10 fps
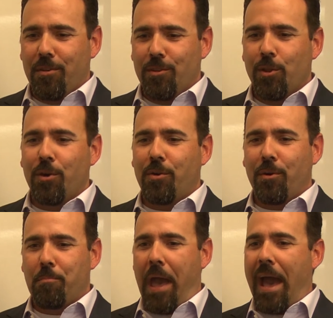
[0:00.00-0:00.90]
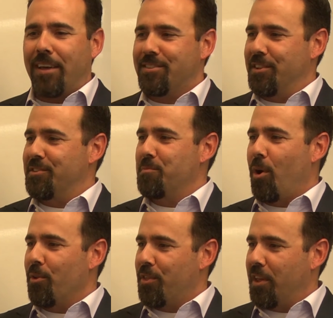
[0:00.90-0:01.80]
look past the
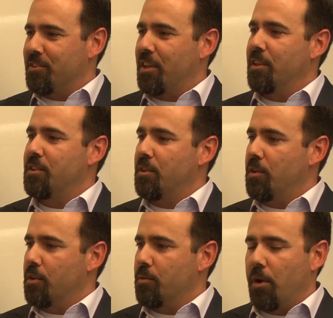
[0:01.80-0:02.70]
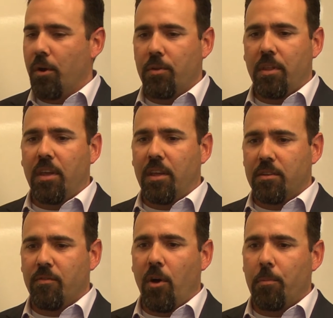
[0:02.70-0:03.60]
small things, they continue to grow and they
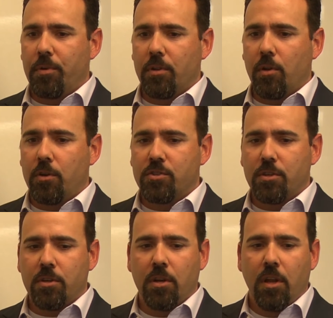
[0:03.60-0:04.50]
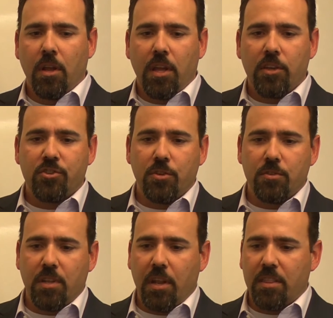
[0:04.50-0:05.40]
develop into larger
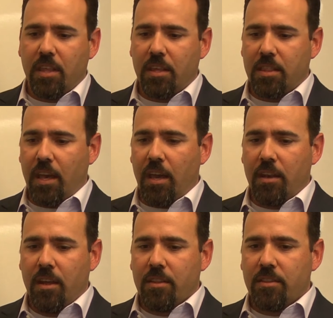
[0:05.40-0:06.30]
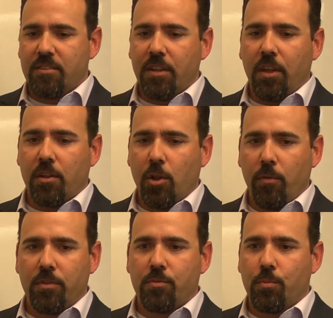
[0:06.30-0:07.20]
issues. And I think that the city of
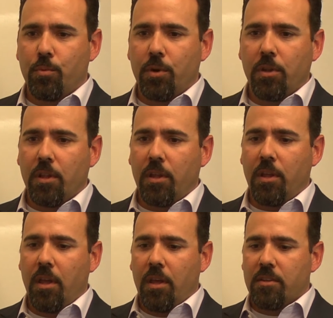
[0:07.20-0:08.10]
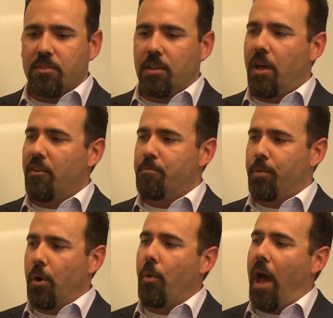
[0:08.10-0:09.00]
Clovis really does a lot of
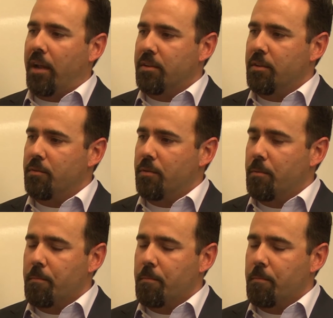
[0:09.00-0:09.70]
proactive